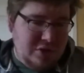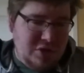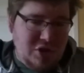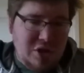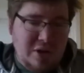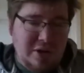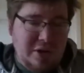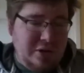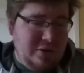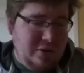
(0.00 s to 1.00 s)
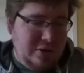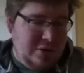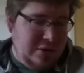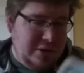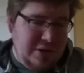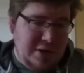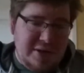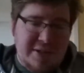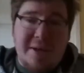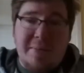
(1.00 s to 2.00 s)
show you
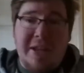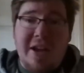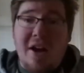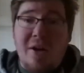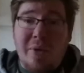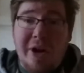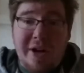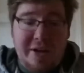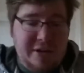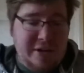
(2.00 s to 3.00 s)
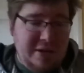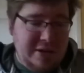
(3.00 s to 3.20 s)
some of the artwork